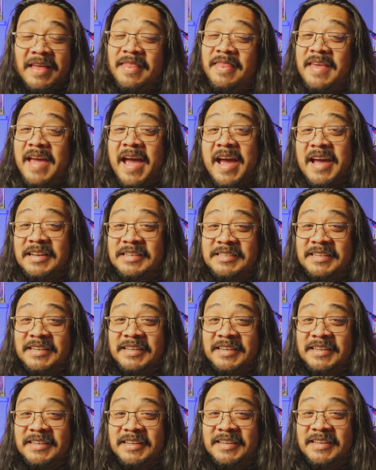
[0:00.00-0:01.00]
that
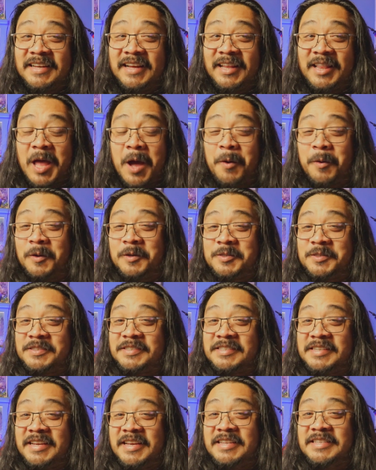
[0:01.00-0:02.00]
allow her to
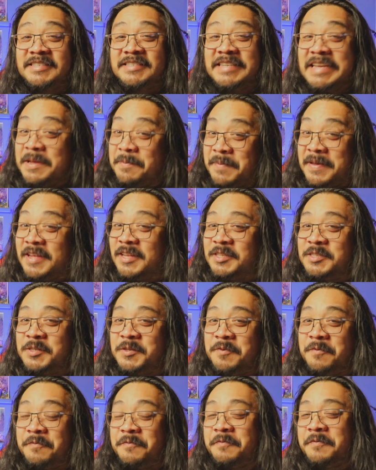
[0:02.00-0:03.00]
see deep
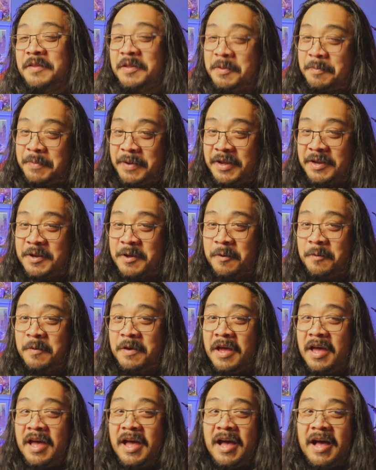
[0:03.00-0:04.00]
into Filipino
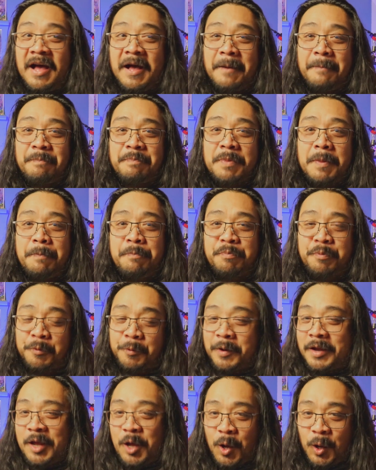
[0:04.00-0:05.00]

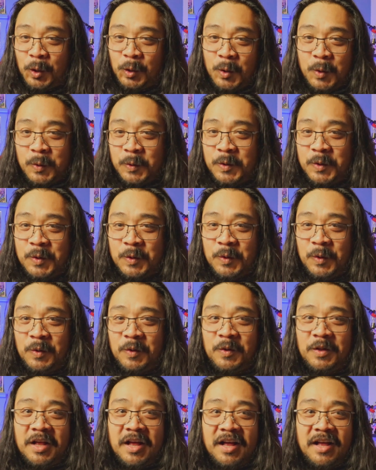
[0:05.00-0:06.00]

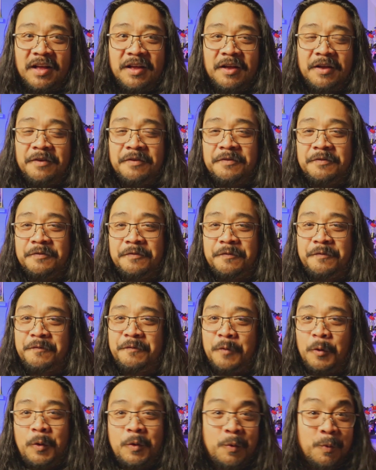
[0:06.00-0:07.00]
pre-colonial
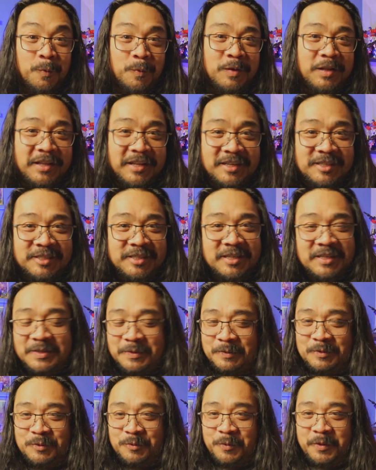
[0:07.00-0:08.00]
folk religion.
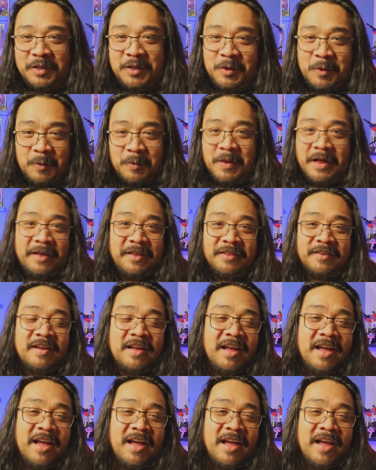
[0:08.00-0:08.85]
It was really cool